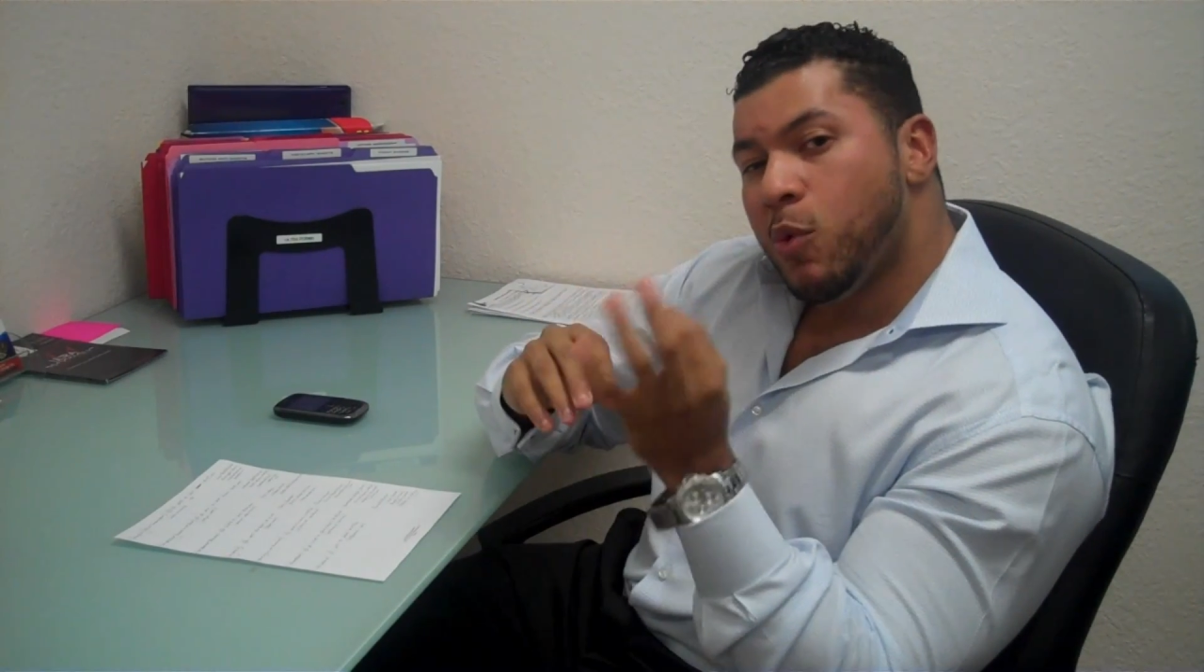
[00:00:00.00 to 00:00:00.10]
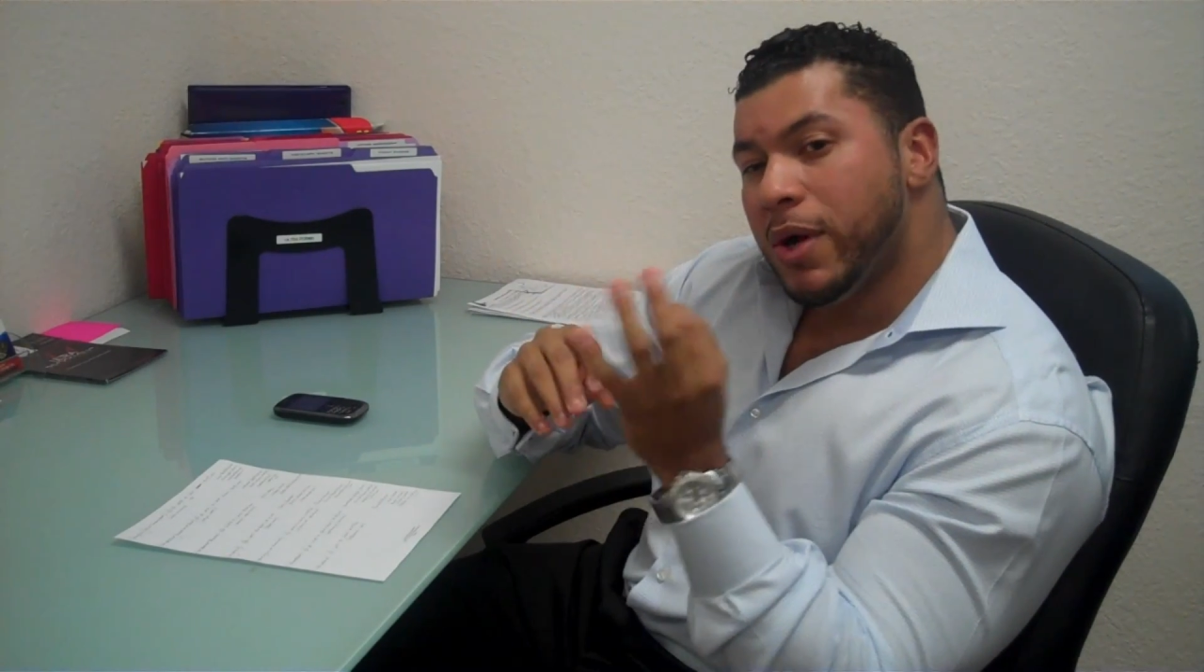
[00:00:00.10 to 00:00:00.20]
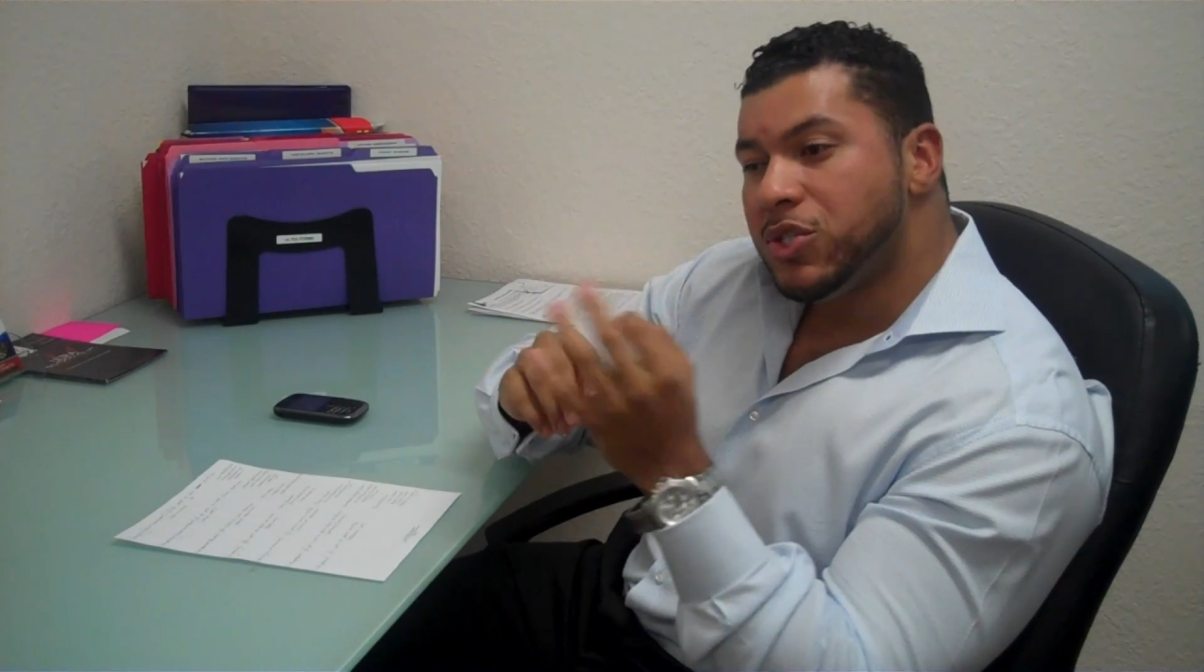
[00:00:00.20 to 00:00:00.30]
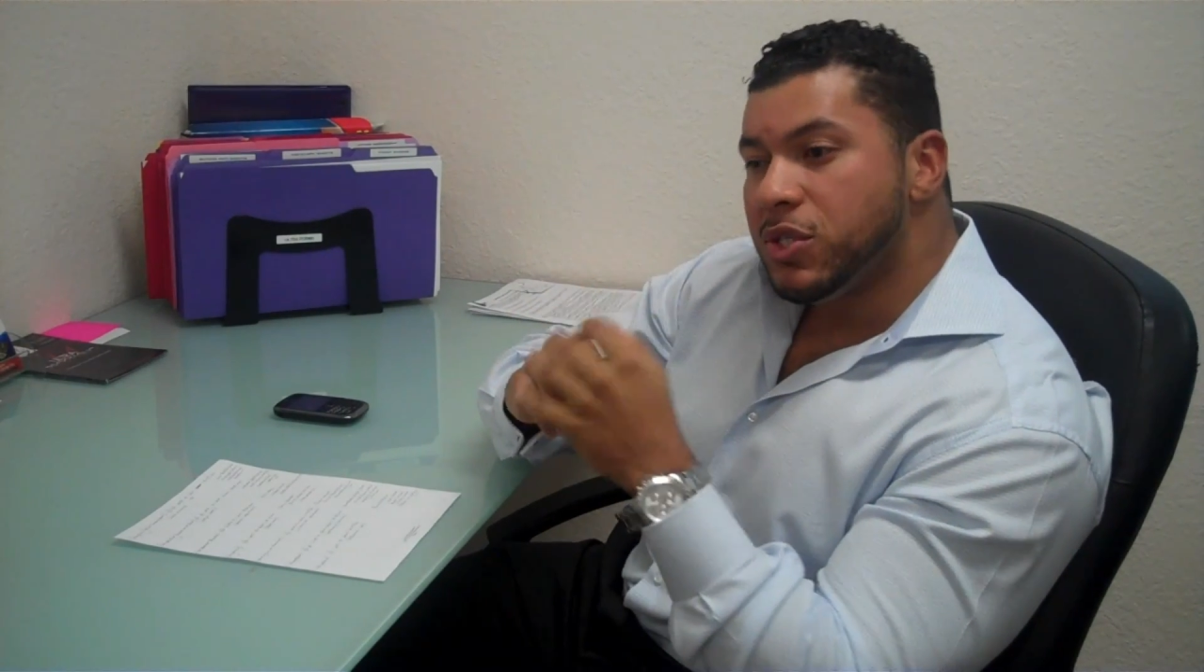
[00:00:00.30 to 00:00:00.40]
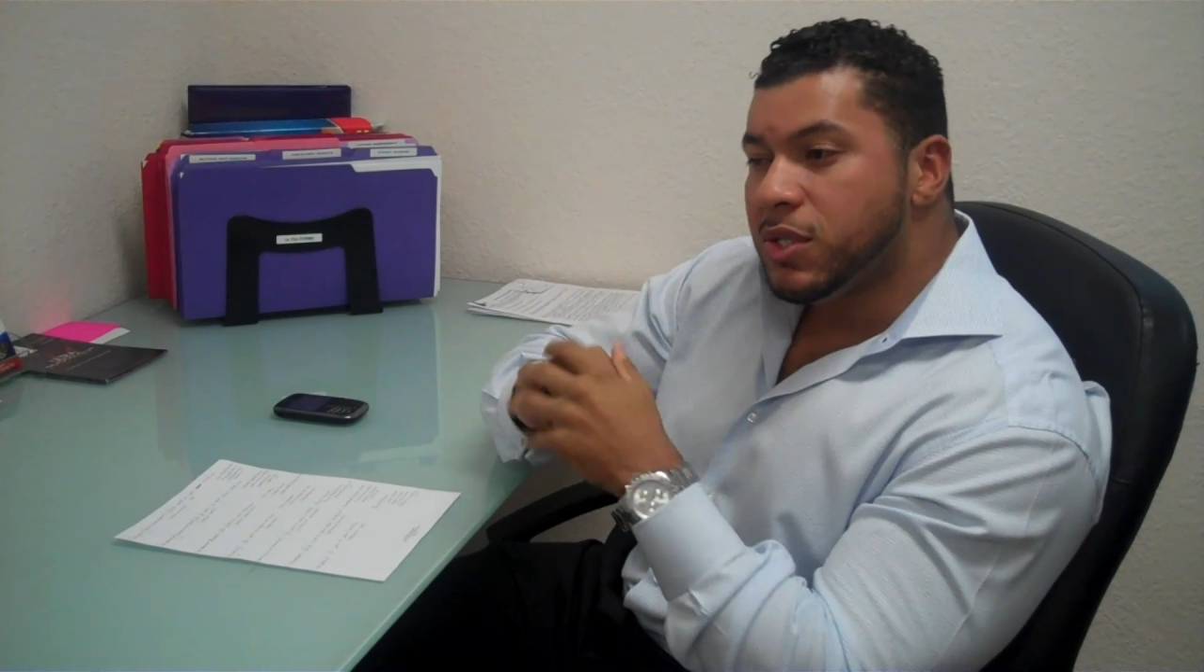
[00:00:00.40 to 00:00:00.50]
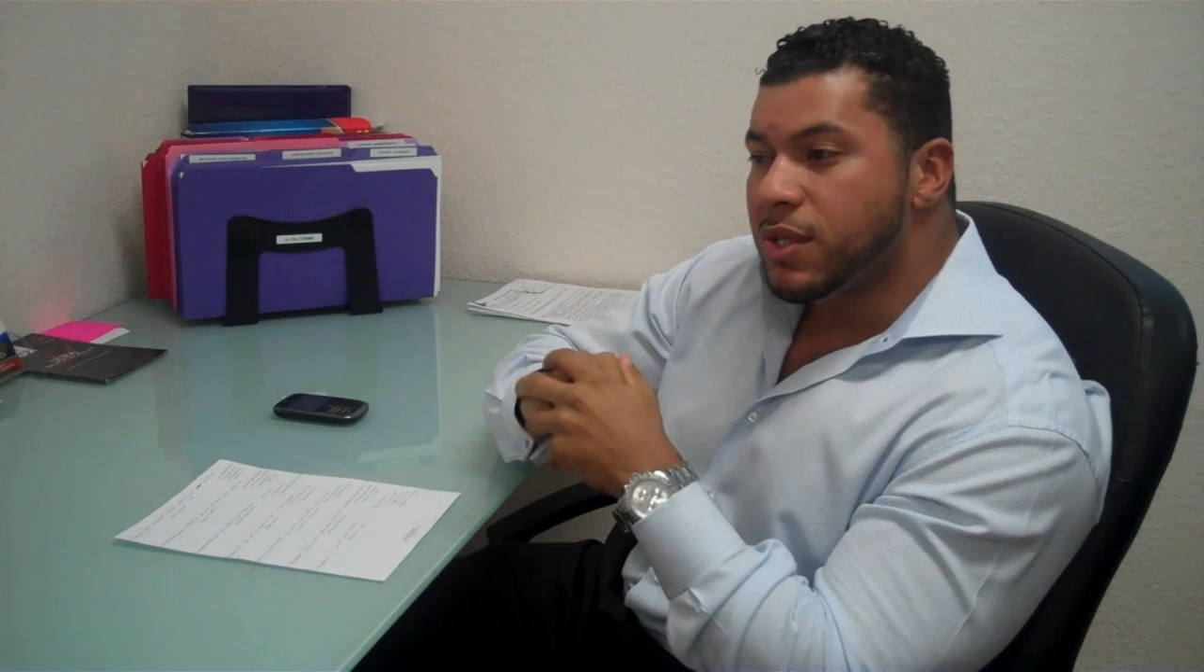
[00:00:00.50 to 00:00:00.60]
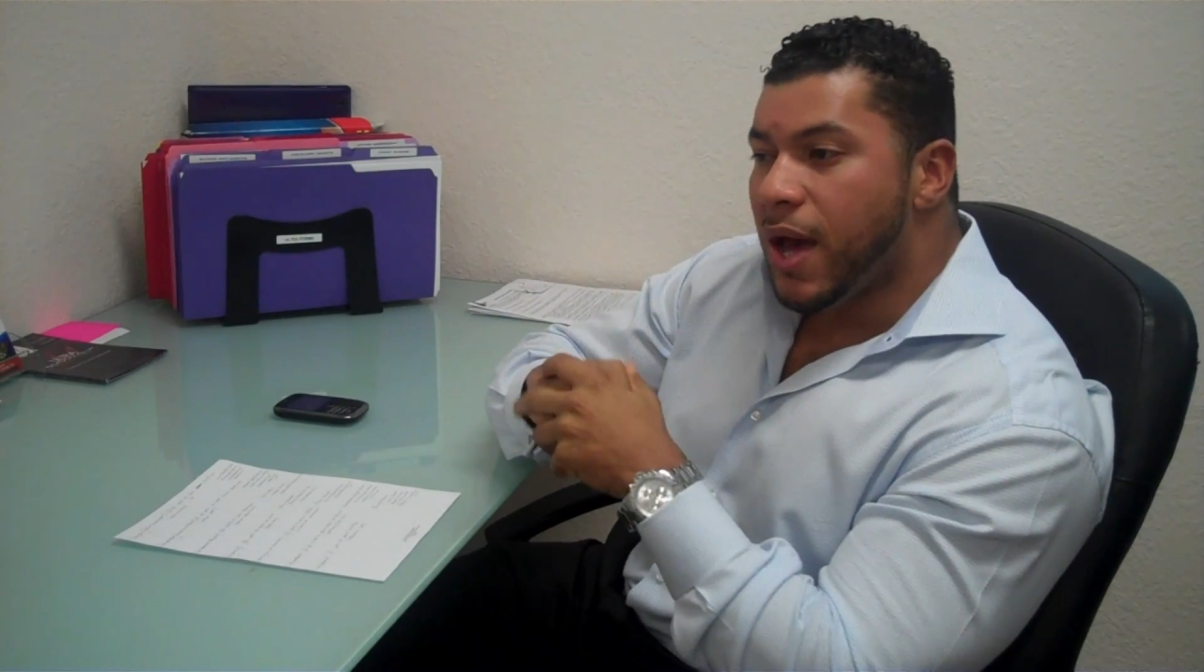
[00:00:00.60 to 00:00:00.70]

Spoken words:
question to